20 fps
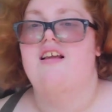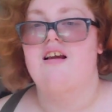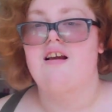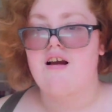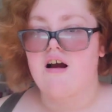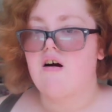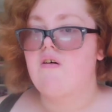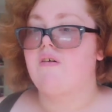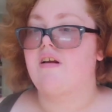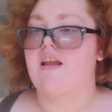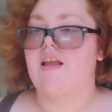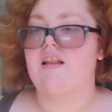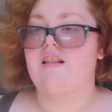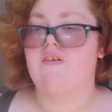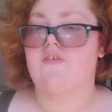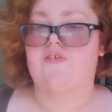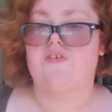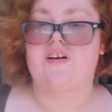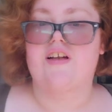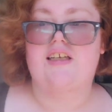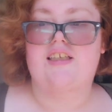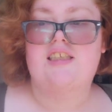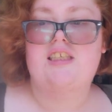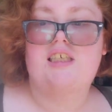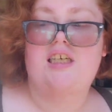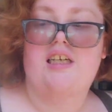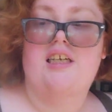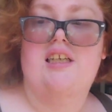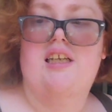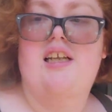it can go in the
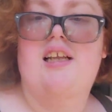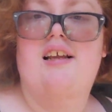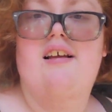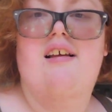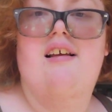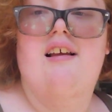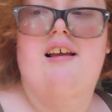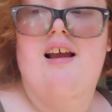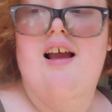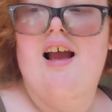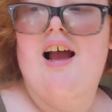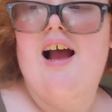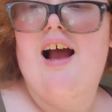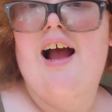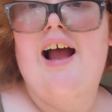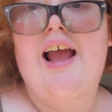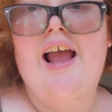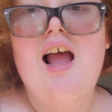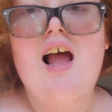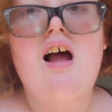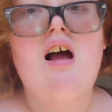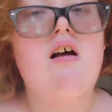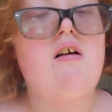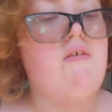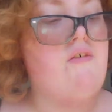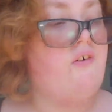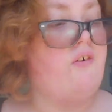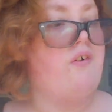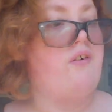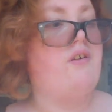fridge. I
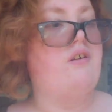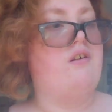have